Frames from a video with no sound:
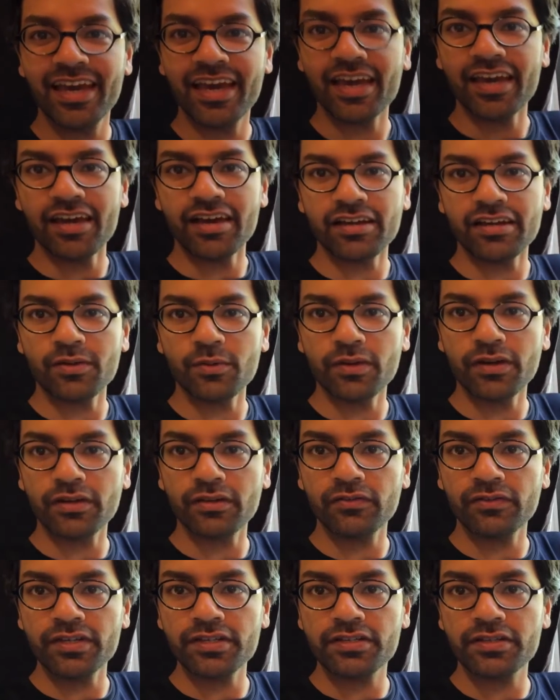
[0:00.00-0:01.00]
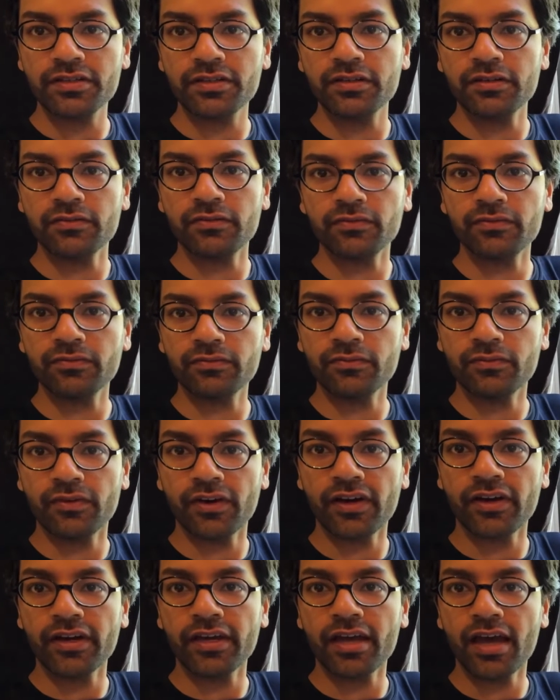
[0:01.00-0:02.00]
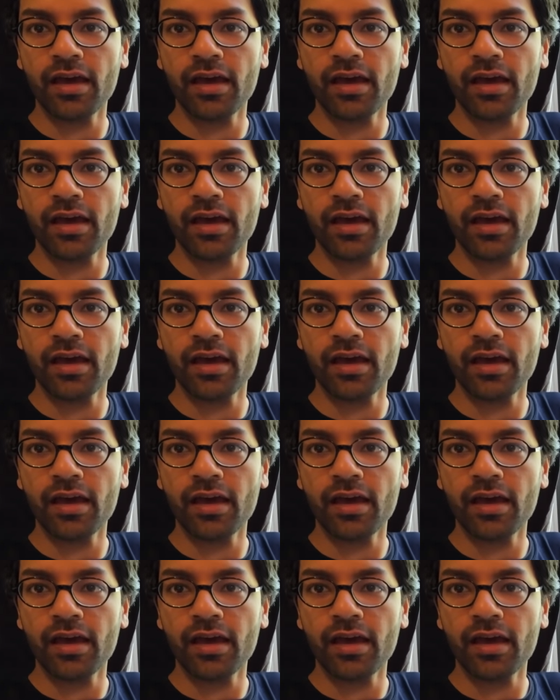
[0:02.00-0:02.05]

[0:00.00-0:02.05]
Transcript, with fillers: Hey Ana wanted to wish you a very